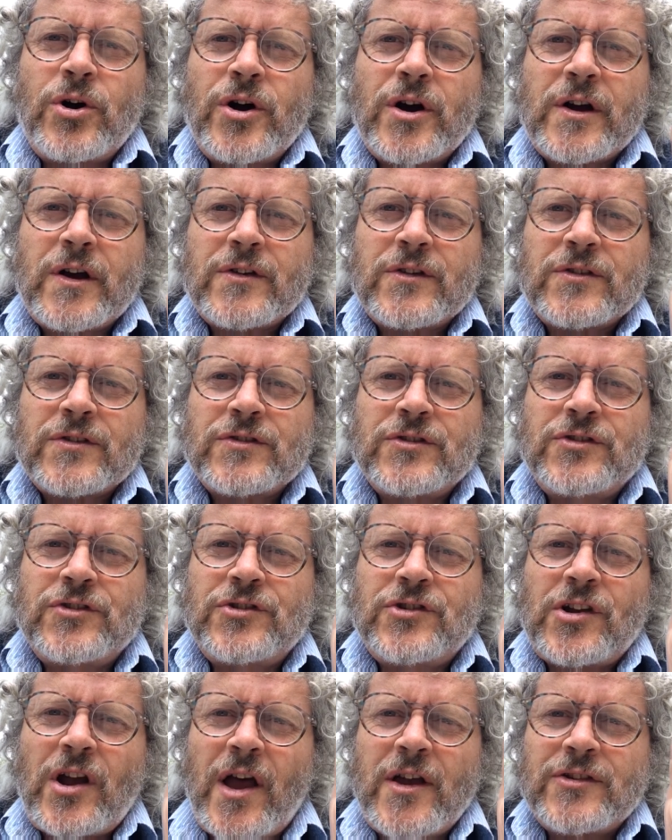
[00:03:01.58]
work,
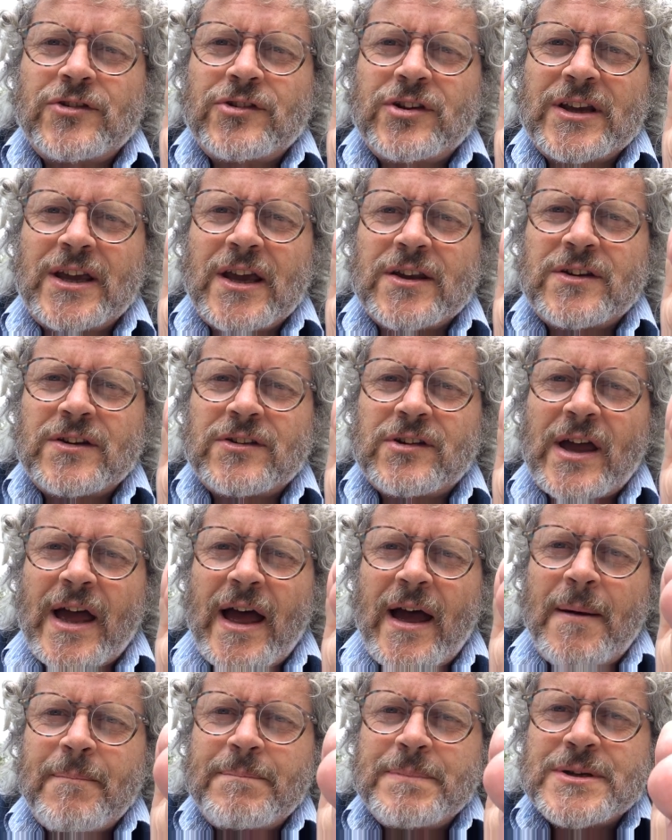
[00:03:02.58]
just to get into
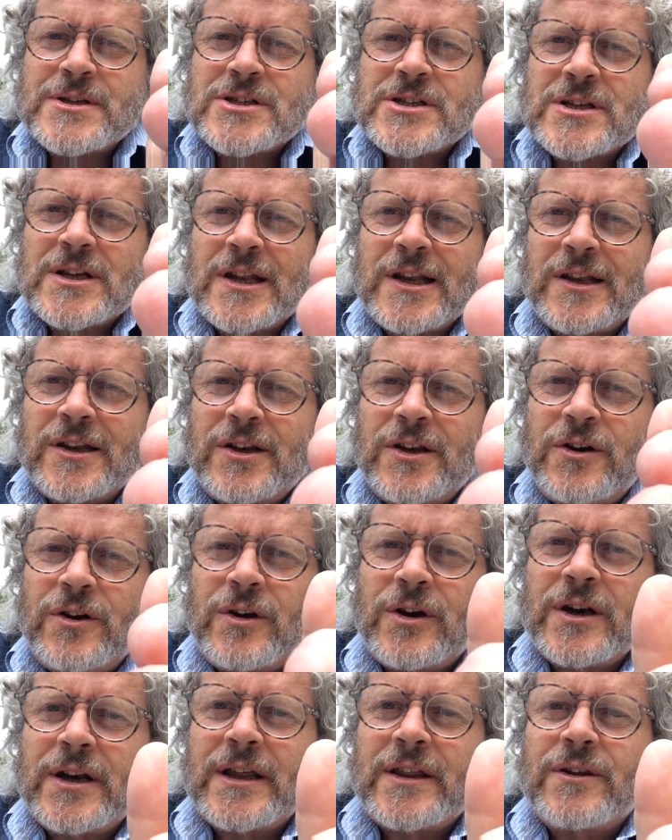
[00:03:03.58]

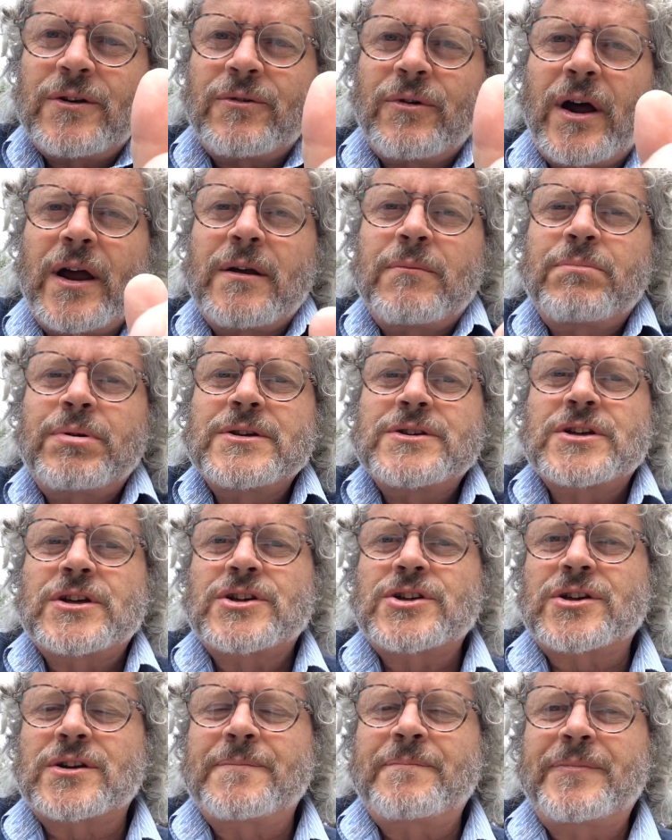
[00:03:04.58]
absolutely the right
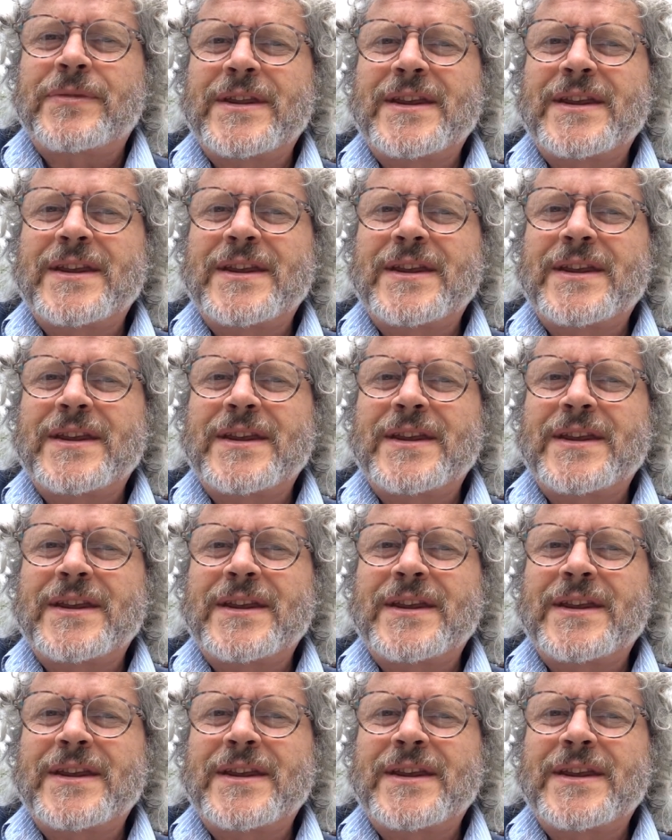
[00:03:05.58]
position.